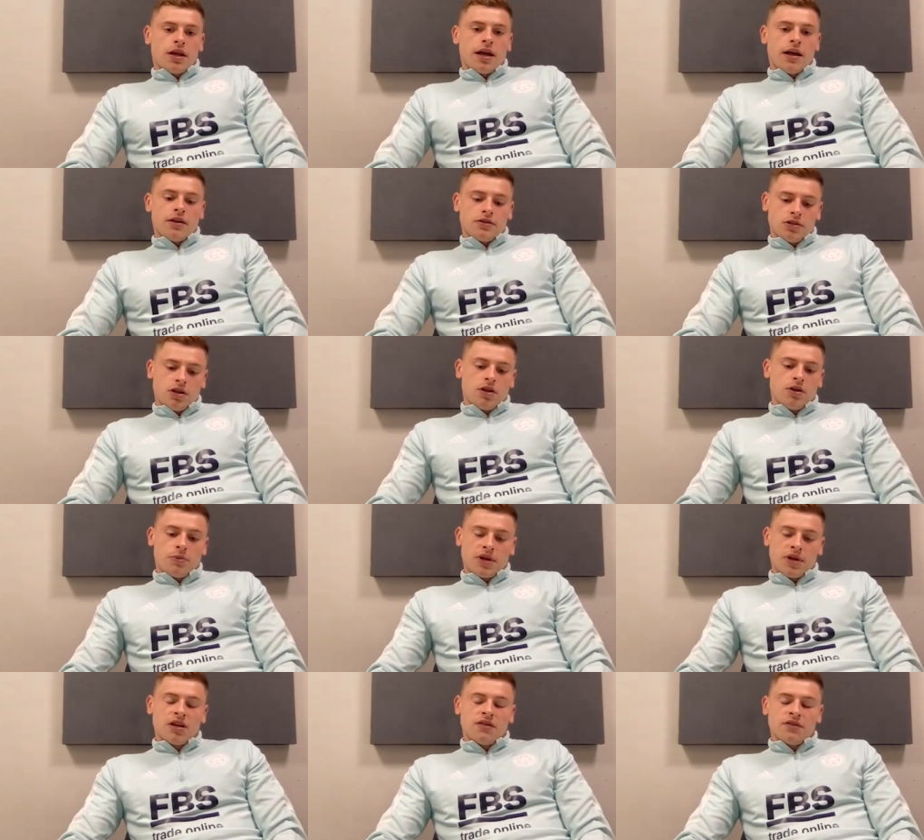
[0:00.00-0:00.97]
I, yeah. At
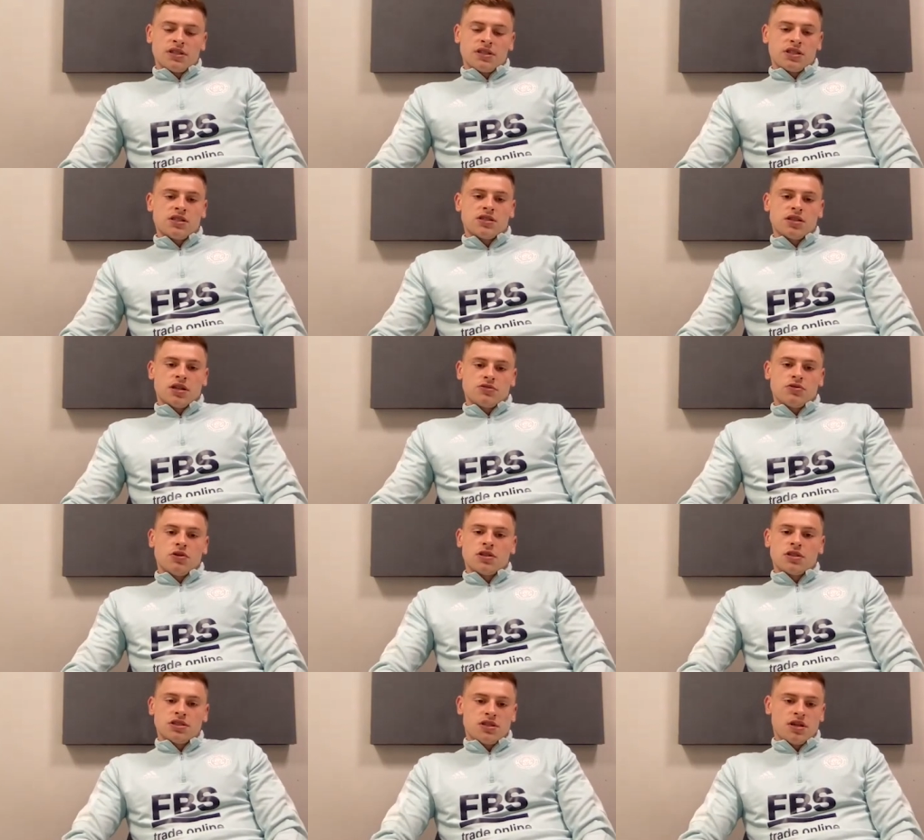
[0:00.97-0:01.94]
the beginning of each season, I
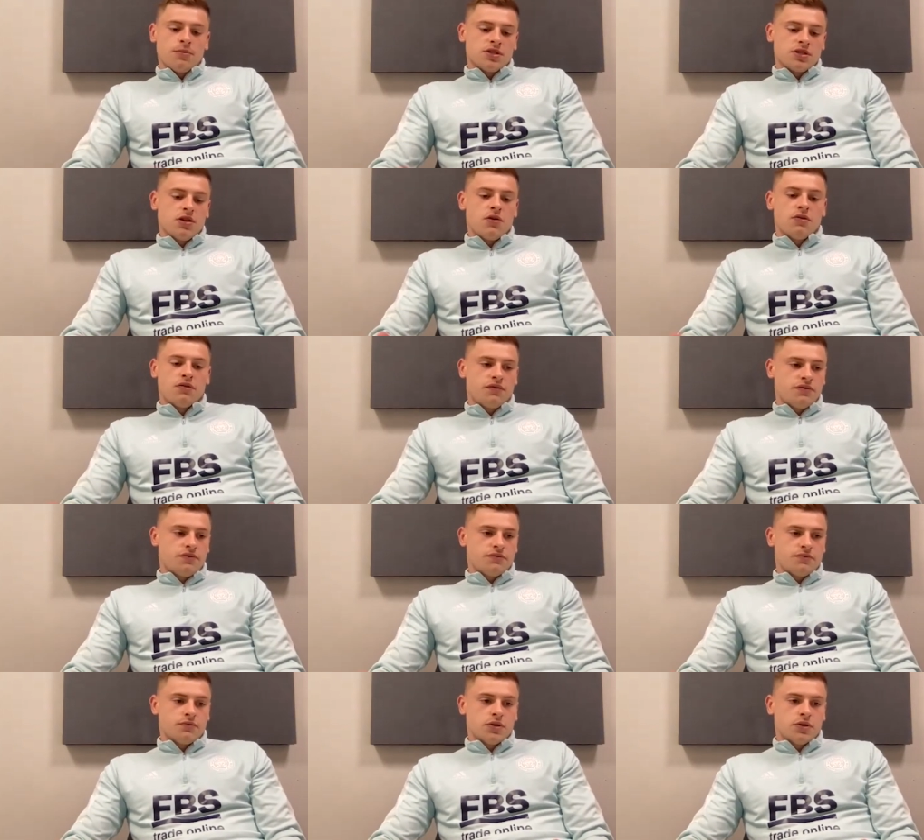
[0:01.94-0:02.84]
try to set myself,